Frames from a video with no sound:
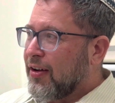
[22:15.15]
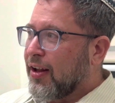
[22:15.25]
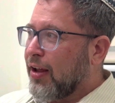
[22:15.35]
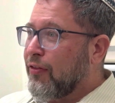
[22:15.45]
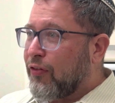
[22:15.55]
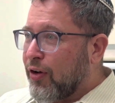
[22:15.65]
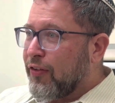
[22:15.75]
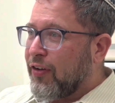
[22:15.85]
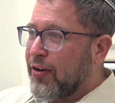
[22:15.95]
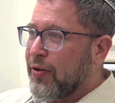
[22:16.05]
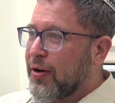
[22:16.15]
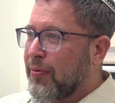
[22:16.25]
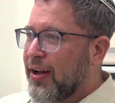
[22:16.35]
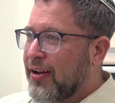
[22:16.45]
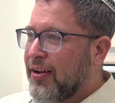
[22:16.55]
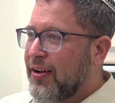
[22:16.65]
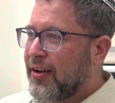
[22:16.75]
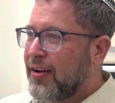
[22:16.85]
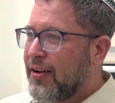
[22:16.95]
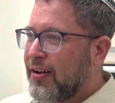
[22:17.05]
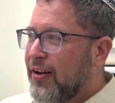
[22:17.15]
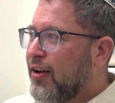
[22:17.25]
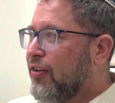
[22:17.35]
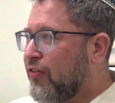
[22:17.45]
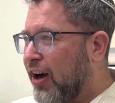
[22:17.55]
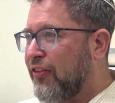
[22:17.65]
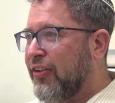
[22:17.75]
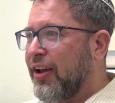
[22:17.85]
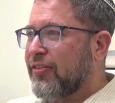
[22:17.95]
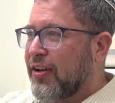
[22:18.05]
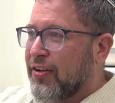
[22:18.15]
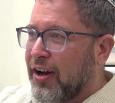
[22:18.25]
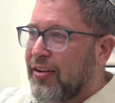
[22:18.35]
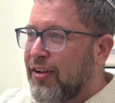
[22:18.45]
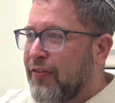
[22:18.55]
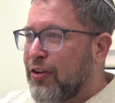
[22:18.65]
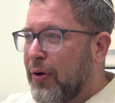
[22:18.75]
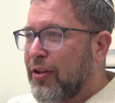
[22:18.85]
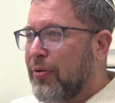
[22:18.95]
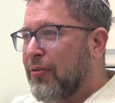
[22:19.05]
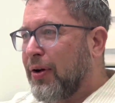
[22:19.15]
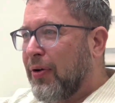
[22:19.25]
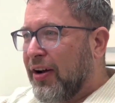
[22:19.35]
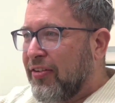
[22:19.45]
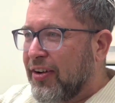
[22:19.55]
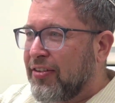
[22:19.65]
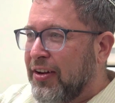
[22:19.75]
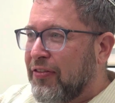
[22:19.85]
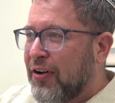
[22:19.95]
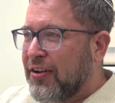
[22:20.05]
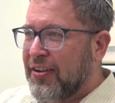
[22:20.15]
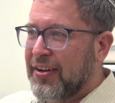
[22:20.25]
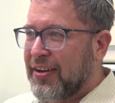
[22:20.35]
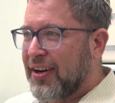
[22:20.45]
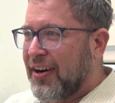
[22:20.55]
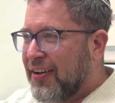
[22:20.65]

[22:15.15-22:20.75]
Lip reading: 11:45, we come back. 5 sets, like 9-7, 23-21, 16-14,